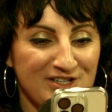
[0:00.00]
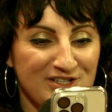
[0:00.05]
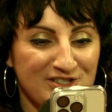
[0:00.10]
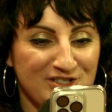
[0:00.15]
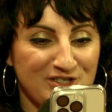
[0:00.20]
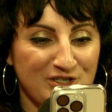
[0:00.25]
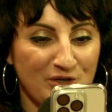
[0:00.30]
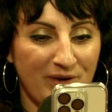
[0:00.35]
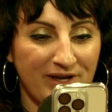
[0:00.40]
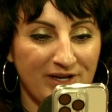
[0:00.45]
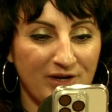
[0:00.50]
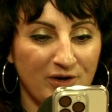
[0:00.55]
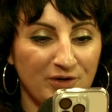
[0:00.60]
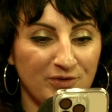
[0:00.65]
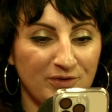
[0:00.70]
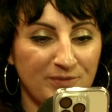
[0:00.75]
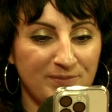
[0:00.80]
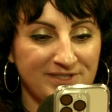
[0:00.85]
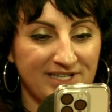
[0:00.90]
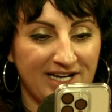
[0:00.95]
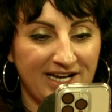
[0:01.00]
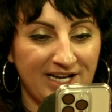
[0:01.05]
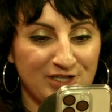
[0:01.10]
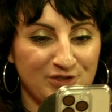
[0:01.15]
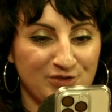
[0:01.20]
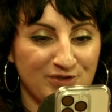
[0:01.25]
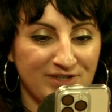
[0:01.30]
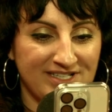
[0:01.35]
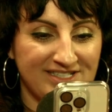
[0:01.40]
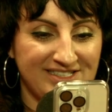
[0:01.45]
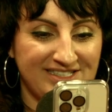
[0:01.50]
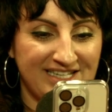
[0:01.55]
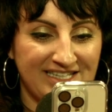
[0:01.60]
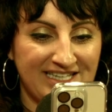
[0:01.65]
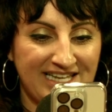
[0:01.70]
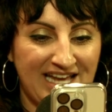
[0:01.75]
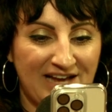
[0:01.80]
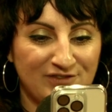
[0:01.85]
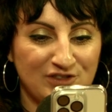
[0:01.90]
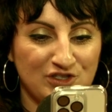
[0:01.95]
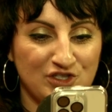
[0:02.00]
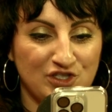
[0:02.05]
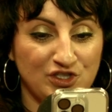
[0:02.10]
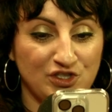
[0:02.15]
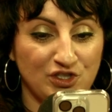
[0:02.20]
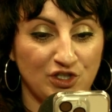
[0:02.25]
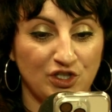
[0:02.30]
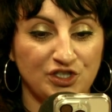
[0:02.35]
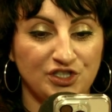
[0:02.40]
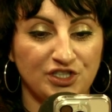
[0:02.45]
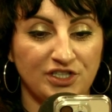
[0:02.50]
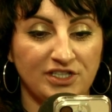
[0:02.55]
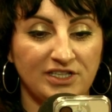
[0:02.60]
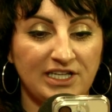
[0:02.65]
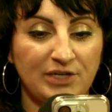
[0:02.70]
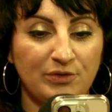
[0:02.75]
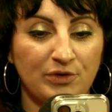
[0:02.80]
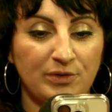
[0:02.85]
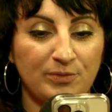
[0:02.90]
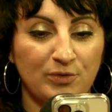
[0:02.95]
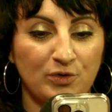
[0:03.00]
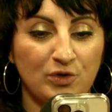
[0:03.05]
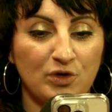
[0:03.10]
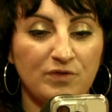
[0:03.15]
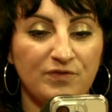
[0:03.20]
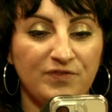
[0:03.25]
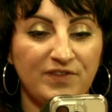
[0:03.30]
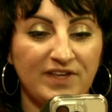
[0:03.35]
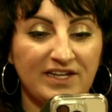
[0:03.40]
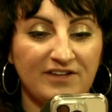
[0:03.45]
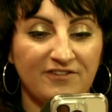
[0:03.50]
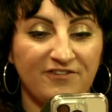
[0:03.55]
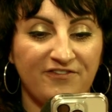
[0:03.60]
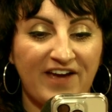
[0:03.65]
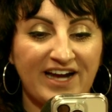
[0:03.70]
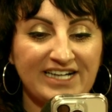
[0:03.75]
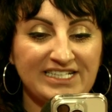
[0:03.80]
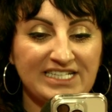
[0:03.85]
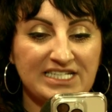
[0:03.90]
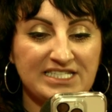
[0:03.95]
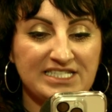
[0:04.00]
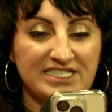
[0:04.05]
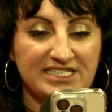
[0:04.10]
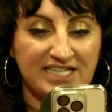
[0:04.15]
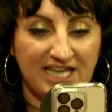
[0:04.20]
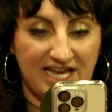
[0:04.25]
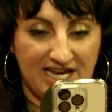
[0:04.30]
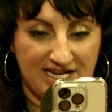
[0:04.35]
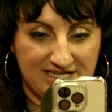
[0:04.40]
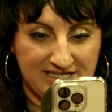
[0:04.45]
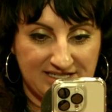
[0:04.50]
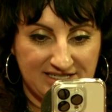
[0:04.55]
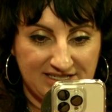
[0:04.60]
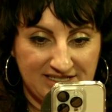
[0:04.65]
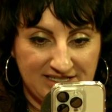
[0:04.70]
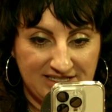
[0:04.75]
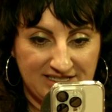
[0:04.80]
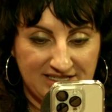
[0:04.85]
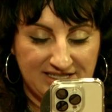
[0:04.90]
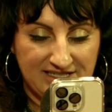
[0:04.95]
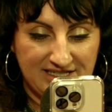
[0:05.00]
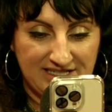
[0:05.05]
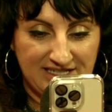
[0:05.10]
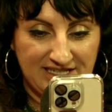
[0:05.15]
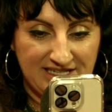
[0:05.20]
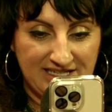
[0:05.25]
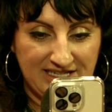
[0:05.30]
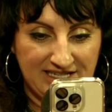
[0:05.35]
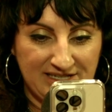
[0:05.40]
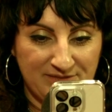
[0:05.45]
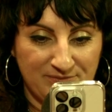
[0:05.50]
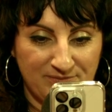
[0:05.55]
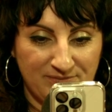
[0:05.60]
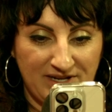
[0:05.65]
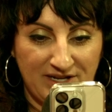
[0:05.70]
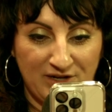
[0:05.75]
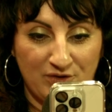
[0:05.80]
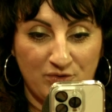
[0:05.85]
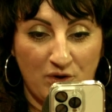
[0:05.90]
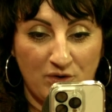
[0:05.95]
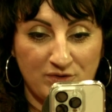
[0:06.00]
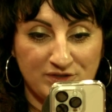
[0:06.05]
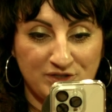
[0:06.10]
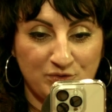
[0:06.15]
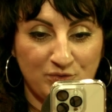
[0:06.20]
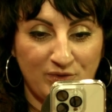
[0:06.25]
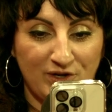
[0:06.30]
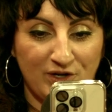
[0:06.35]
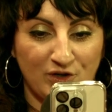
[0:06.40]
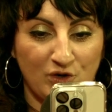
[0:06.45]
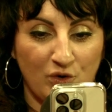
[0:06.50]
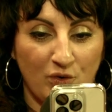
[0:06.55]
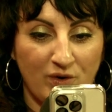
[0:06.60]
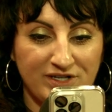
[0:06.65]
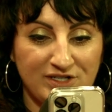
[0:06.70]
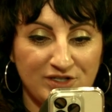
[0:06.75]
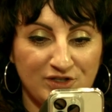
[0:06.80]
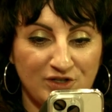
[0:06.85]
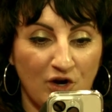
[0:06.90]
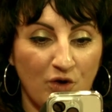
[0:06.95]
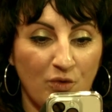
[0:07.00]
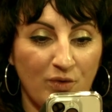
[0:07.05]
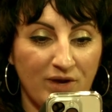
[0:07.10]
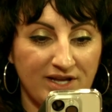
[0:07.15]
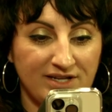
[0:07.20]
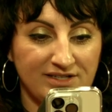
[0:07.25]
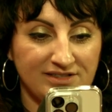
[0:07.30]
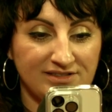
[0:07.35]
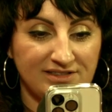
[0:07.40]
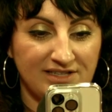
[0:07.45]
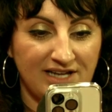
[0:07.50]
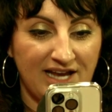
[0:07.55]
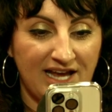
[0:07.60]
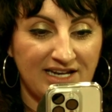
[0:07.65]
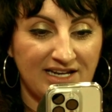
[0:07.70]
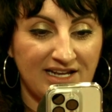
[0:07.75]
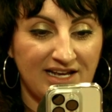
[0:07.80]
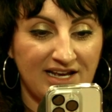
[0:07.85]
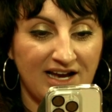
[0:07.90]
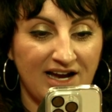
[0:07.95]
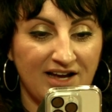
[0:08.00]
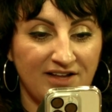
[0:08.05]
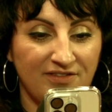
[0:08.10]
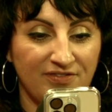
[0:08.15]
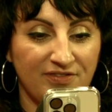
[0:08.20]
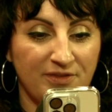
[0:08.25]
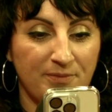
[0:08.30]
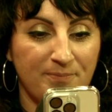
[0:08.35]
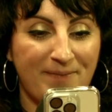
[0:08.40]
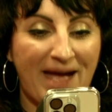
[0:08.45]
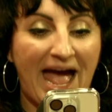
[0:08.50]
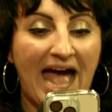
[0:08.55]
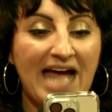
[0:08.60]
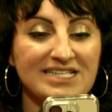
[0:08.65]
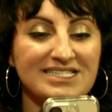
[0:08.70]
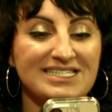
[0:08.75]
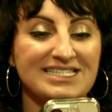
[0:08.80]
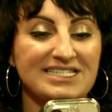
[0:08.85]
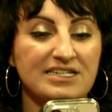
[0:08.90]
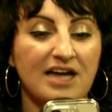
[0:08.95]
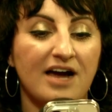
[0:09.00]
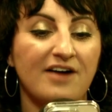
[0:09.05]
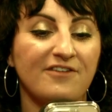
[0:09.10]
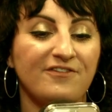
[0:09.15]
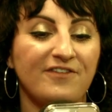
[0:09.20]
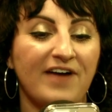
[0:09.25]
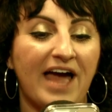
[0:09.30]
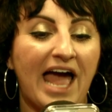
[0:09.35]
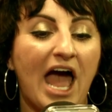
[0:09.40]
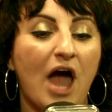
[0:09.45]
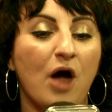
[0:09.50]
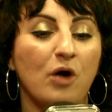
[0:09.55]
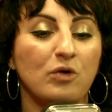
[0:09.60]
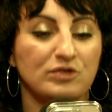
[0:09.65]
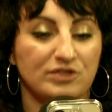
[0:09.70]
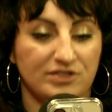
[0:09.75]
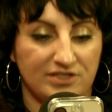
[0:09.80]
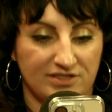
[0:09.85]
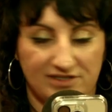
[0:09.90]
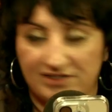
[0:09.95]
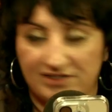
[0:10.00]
So I go to a podiatrist and they have to surgically remove the infected skin. In quotes, we are going to go in and cut the bad stuff out.